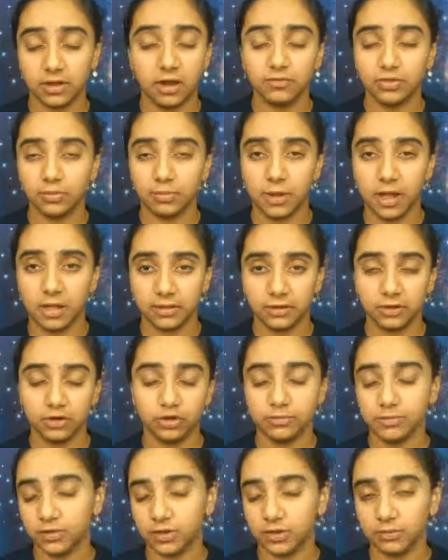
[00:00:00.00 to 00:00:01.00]
the
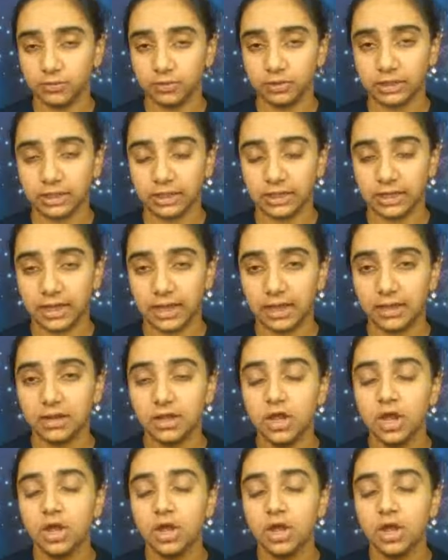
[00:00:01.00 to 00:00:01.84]
polynomial that we're looking at.